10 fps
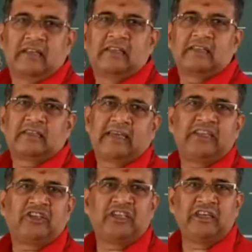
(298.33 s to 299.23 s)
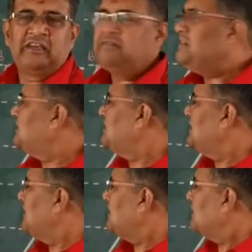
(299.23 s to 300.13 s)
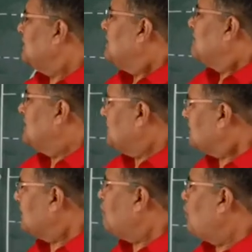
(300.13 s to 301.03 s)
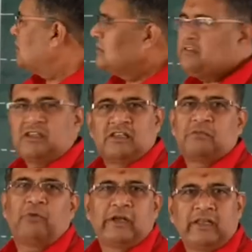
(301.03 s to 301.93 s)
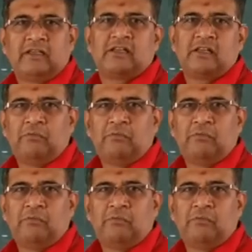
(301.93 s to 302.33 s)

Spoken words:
that is sketch C, we see that there is some water which is boiling, still